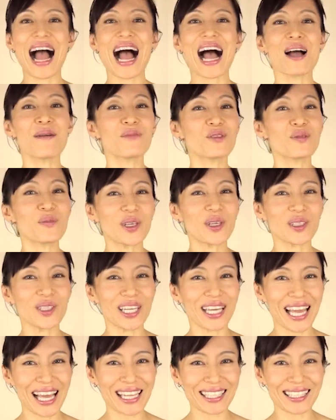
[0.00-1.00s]
I'm Fumiko
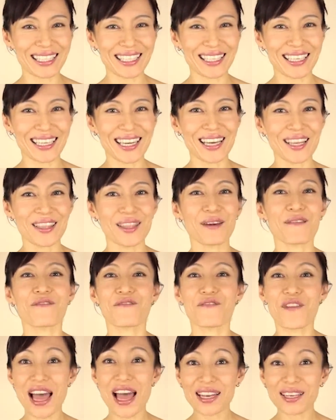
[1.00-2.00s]
Takatsu, the
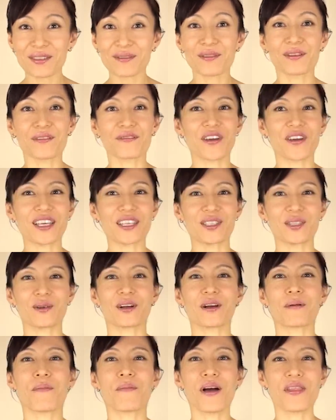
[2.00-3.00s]
founder of the Face
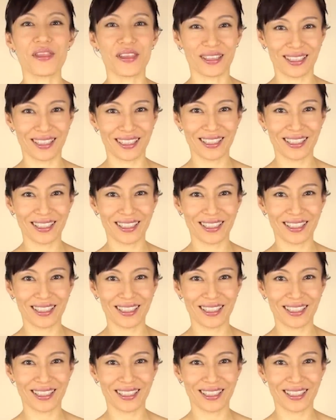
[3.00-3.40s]
Yoga Method.